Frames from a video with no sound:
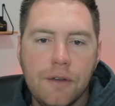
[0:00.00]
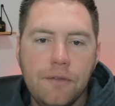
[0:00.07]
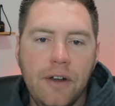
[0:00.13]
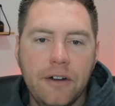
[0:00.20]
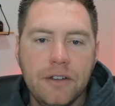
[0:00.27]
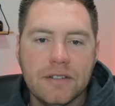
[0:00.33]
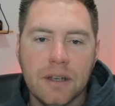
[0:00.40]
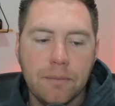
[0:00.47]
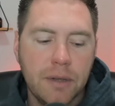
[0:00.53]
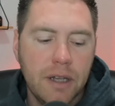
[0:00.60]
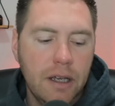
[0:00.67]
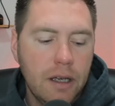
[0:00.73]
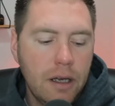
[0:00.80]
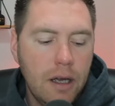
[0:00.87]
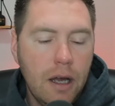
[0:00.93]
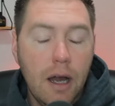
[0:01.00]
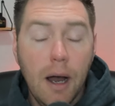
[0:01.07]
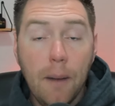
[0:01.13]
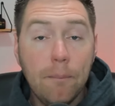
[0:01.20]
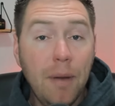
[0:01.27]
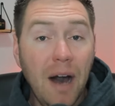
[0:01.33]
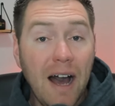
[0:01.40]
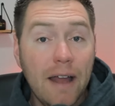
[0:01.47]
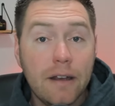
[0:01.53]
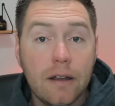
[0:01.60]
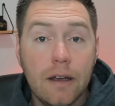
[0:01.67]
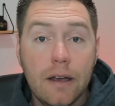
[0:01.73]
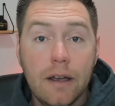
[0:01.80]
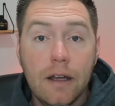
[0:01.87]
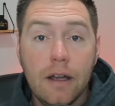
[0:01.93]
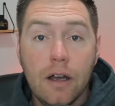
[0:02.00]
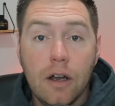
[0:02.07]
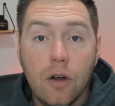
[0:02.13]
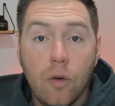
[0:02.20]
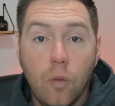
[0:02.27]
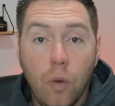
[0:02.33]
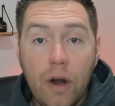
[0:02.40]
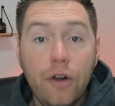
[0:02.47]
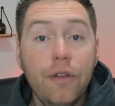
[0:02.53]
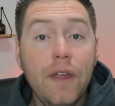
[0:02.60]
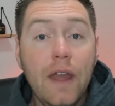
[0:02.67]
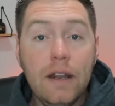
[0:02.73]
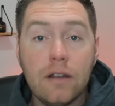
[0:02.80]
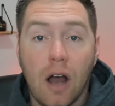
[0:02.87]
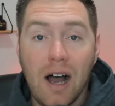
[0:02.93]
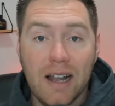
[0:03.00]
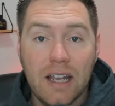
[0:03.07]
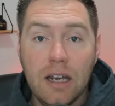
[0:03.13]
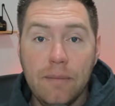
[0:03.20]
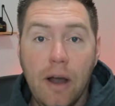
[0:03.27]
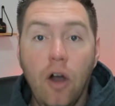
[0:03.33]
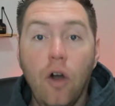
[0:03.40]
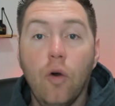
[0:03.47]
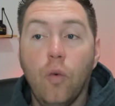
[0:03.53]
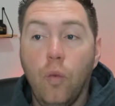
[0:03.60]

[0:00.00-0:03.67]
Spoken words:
Very simply. But what are they talking about?